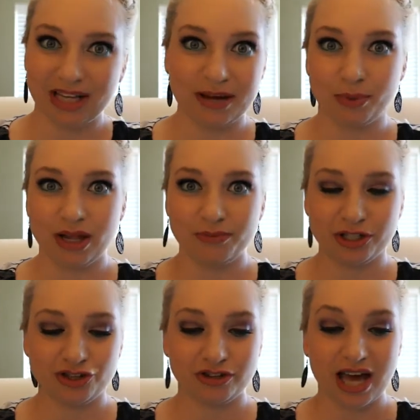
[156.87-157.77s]
I probably
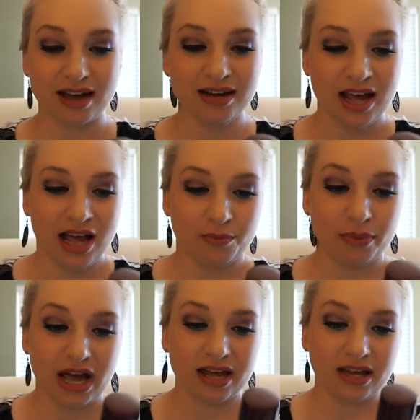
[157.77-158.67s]
butchered that.
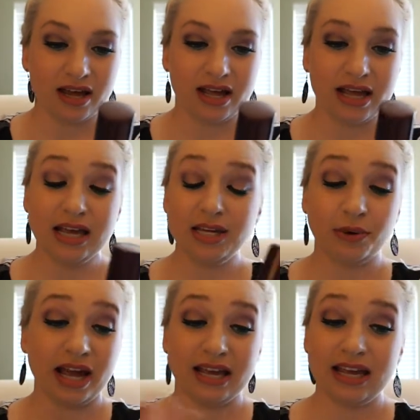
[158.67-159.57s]
But
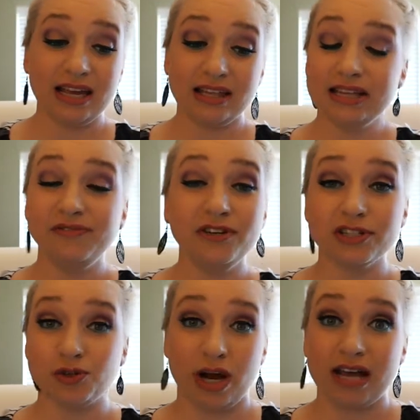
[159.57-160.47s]
anyway, it
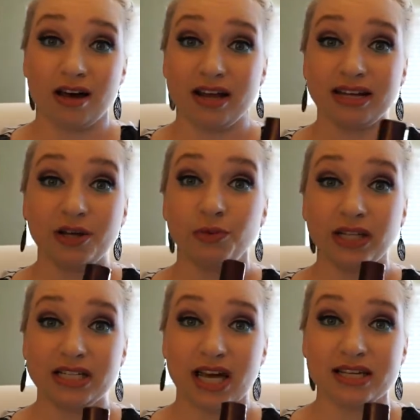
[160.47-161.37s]
feels great on. It
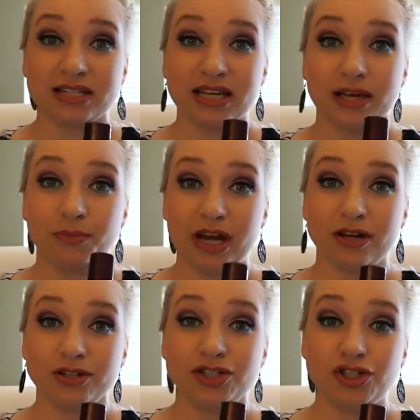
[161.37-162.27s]
really does. It
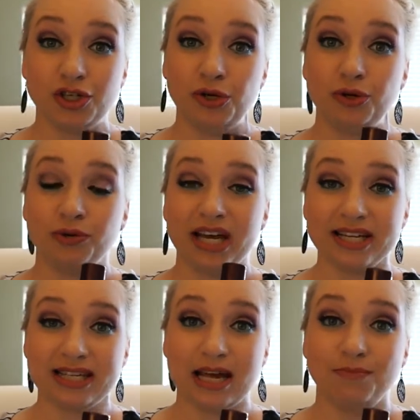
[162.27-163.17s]
compares to, like
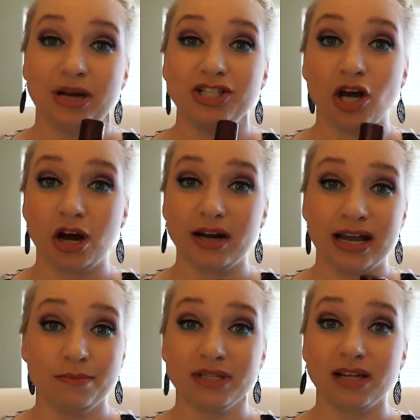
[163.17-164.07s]
I said, my Tarte
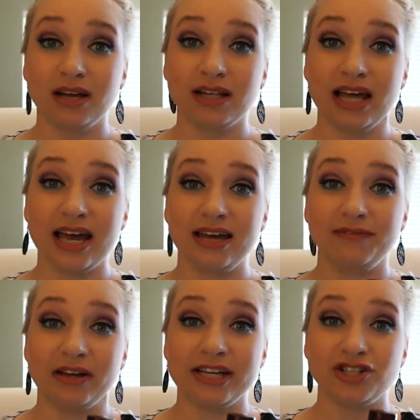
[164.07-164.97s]
Amazon Clay
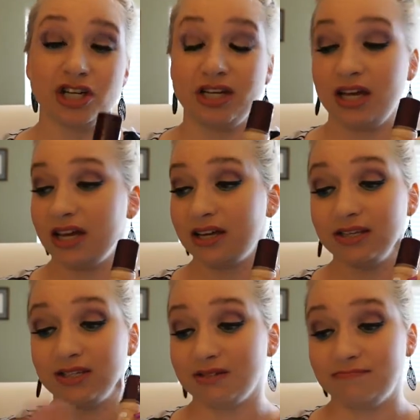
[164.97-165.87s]
foundation,
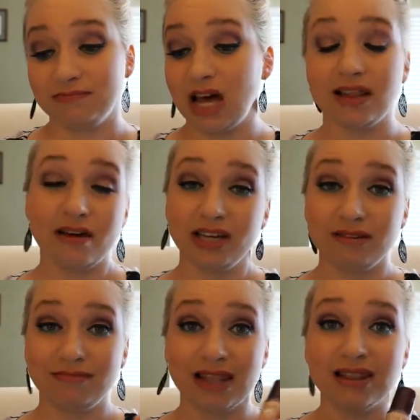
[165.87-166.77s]
and I love it.
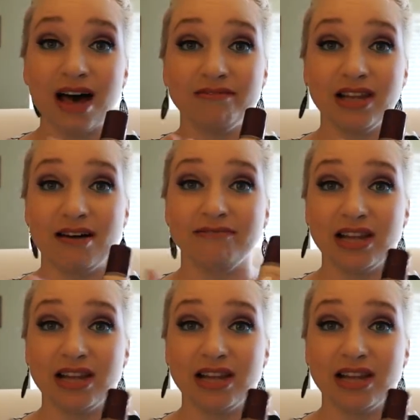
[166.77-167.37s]
Love, love,